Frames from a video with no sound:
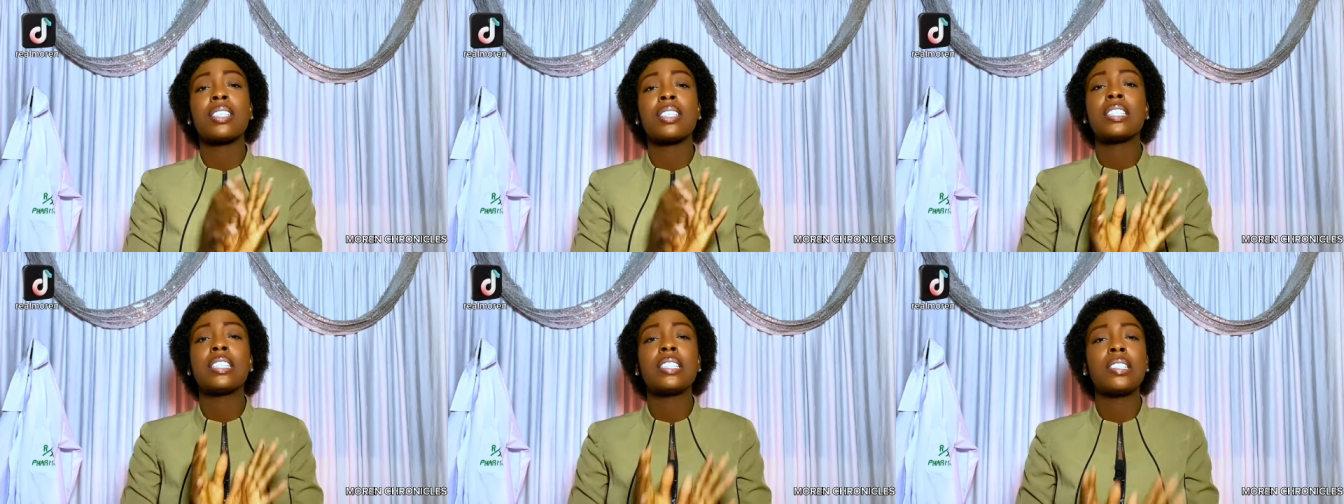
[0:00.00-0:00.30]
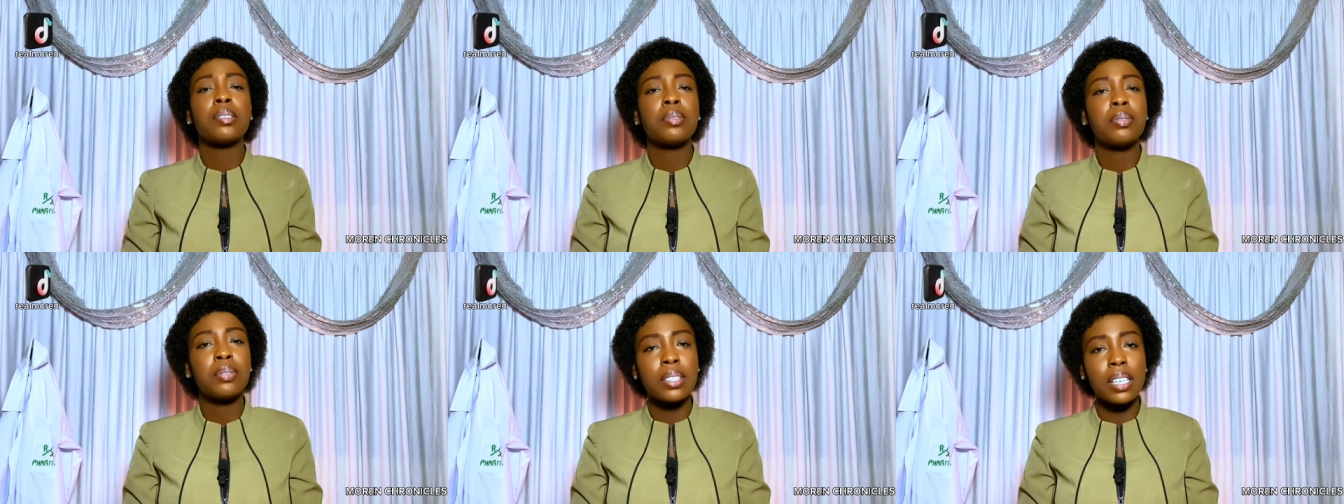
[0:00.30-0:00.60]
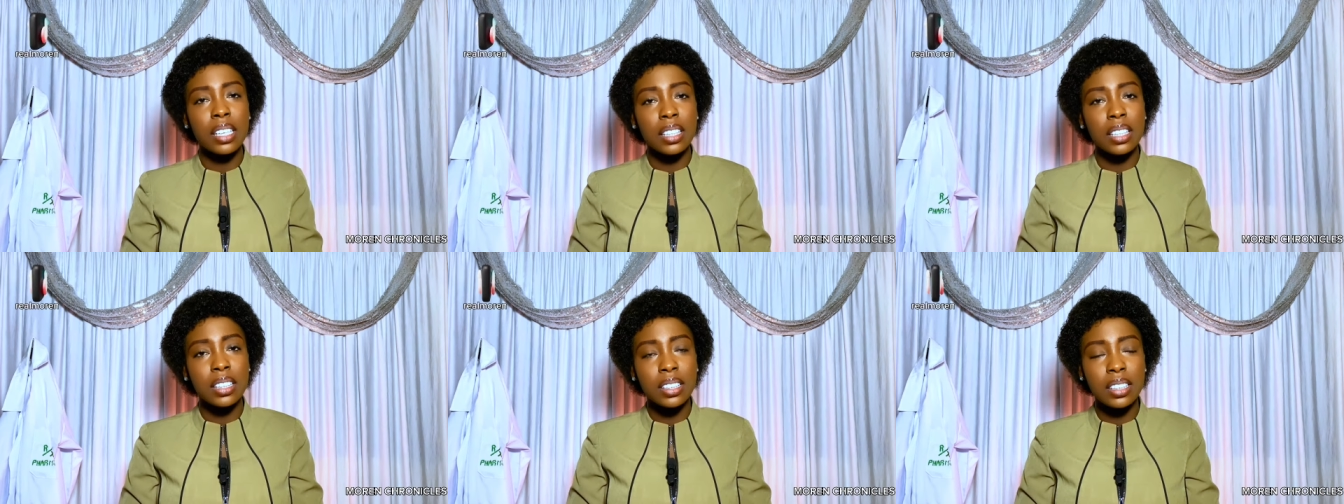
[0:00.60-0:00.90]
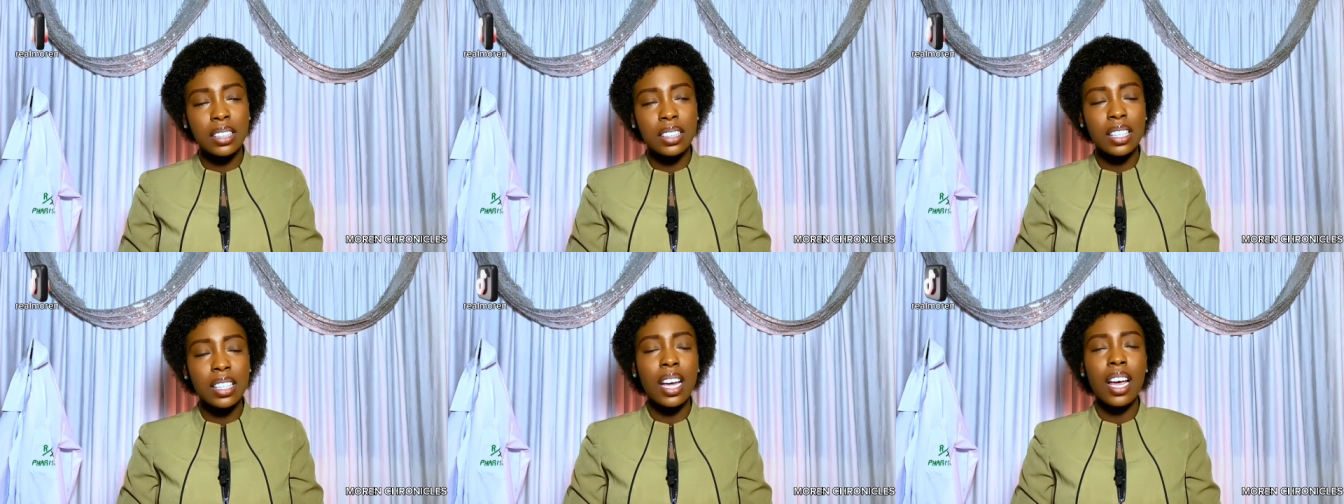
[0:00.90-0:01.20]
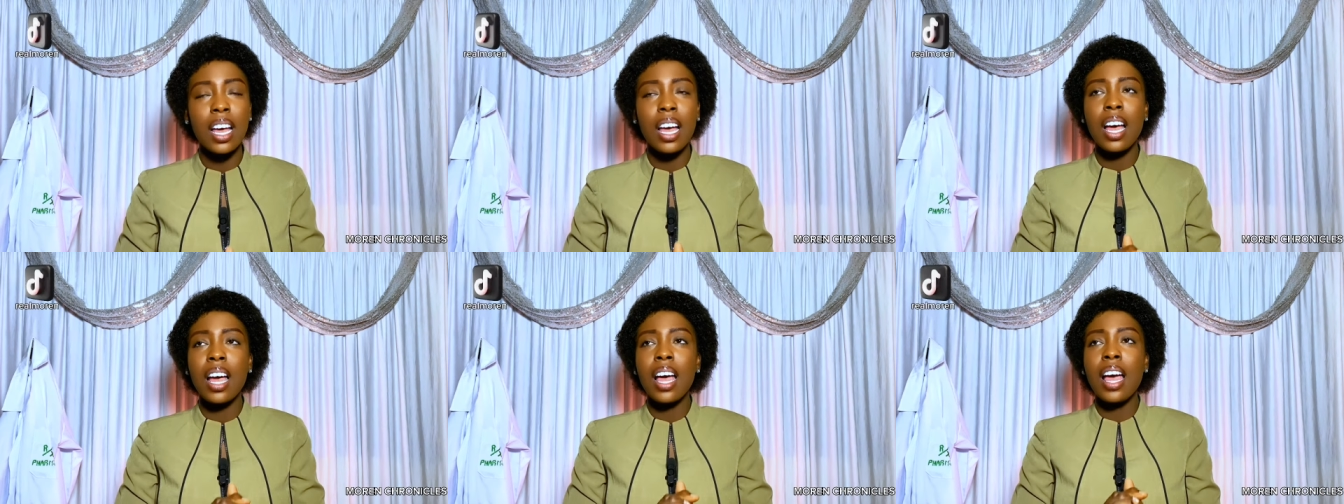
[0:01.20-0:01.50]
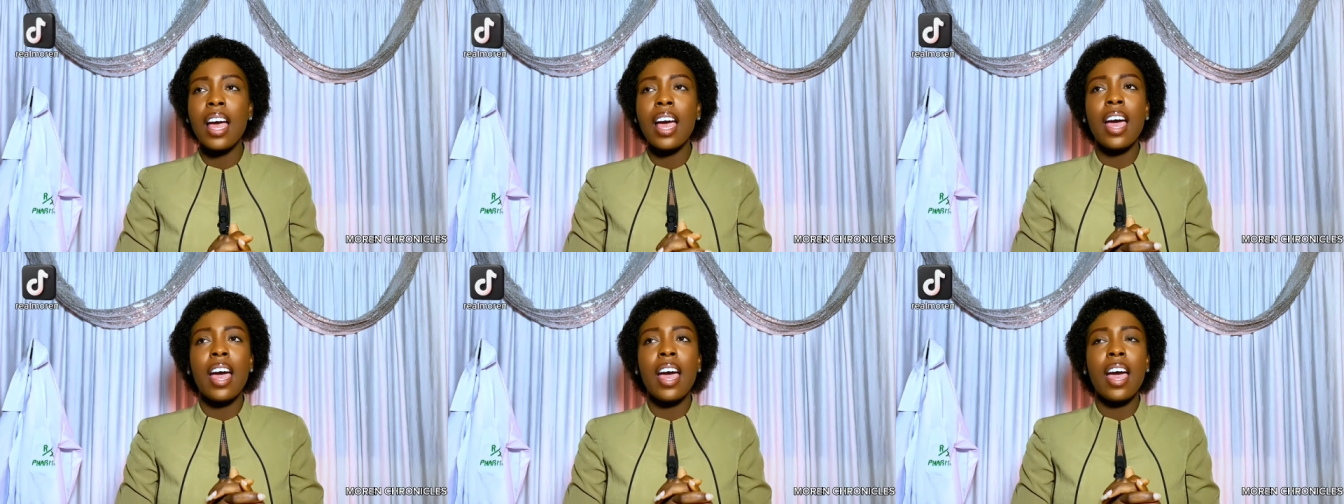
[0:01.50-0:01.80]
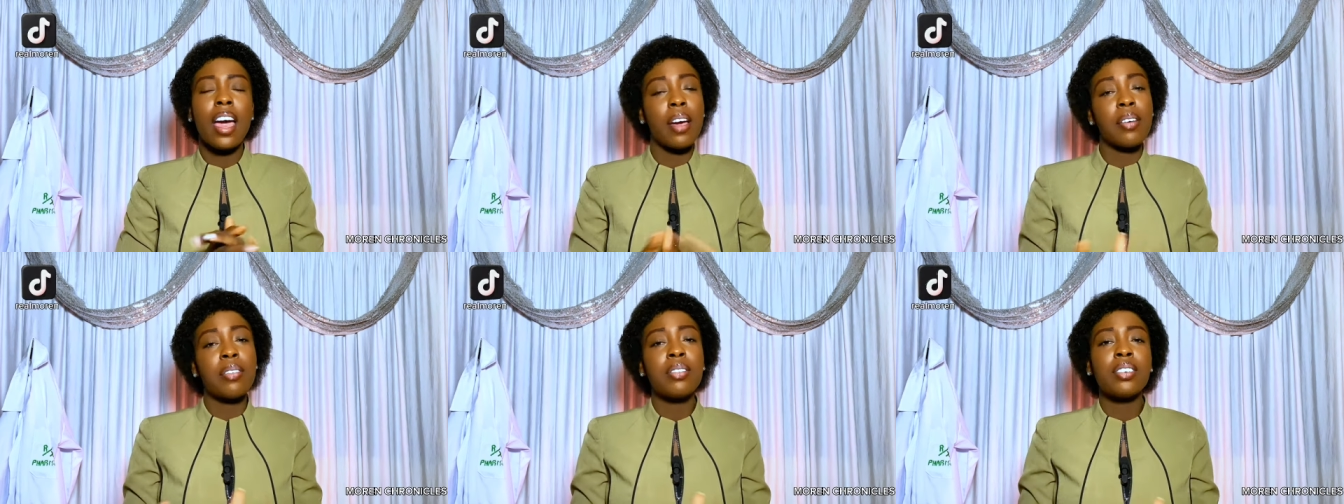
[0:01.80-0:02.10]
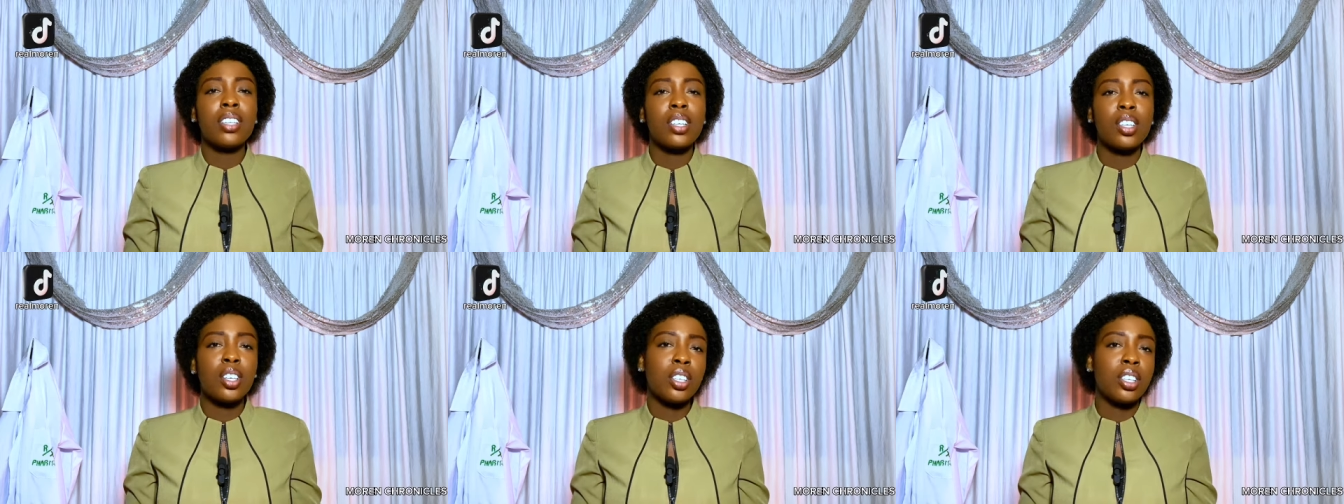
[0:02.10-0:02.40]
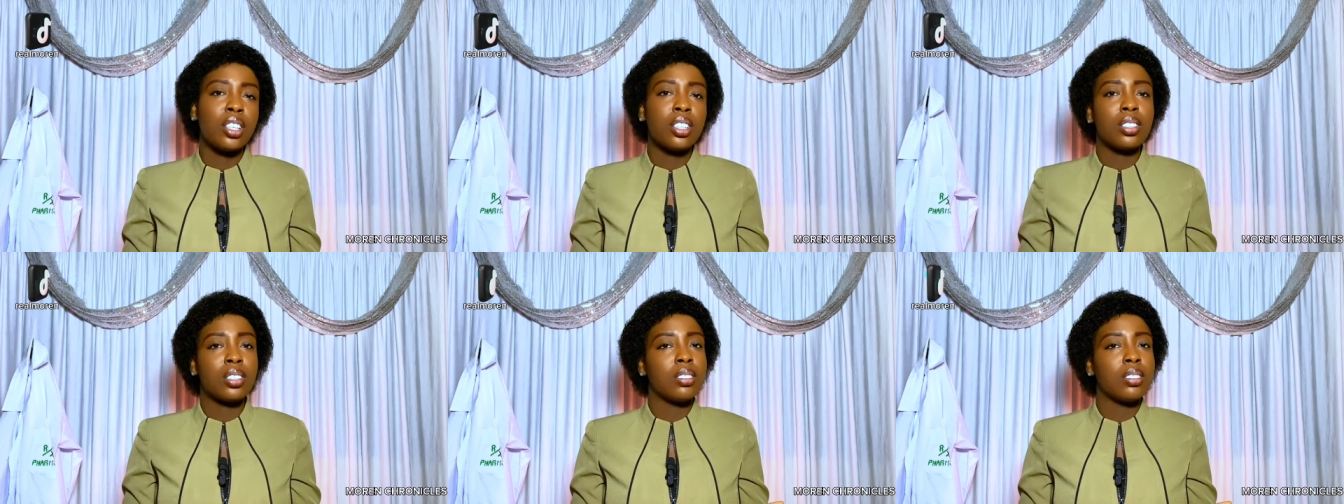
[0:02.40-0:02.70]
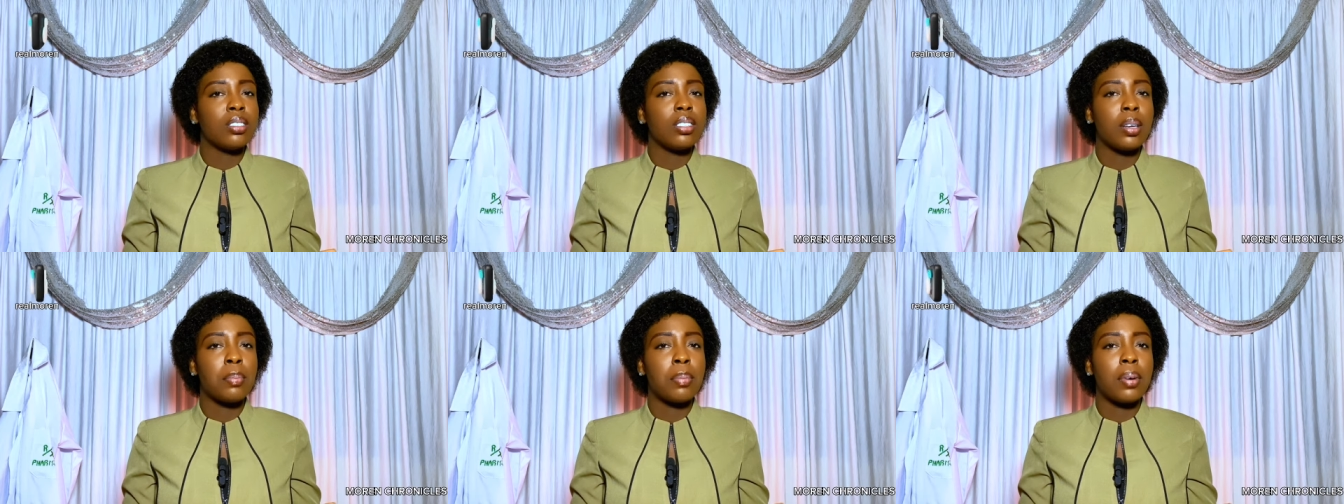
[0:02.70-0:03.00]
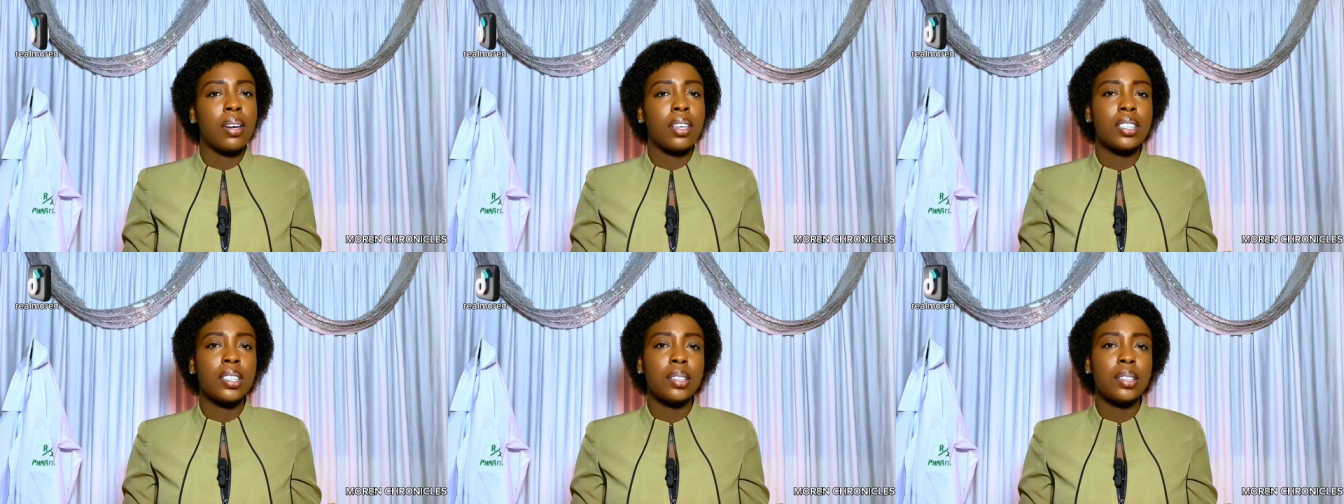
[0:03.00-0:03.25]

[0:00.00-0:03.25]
syphilis, everything you need to know about